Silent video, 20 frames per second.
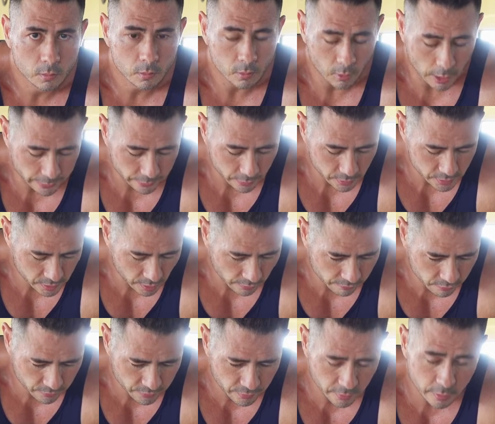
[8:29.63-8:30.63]
all right, there's
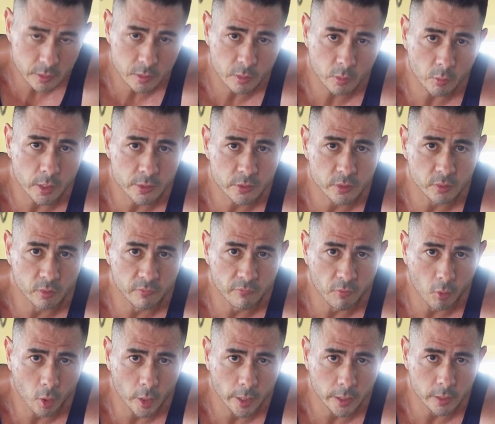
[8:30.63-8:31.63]
several things we want to
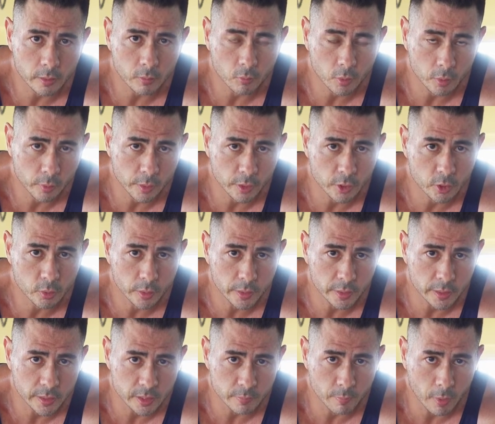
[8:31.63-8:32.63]
avoid when we're
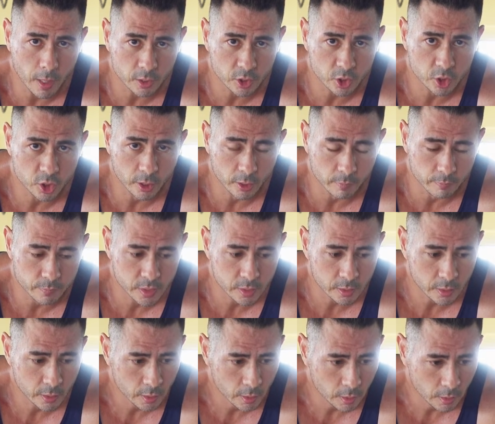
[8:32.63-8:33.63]
doing these box jumps.
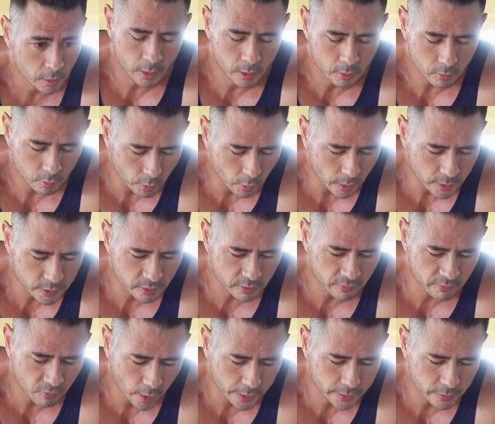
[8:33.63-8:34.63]
We want to
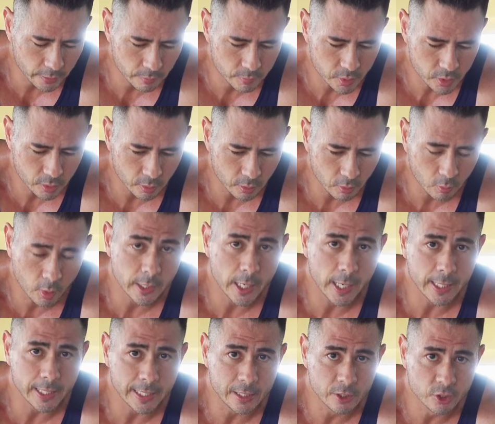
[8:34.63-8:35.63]
avoid them so we're
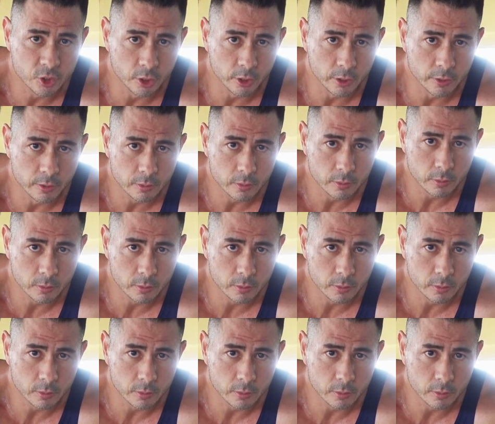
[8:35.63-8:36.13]
not injured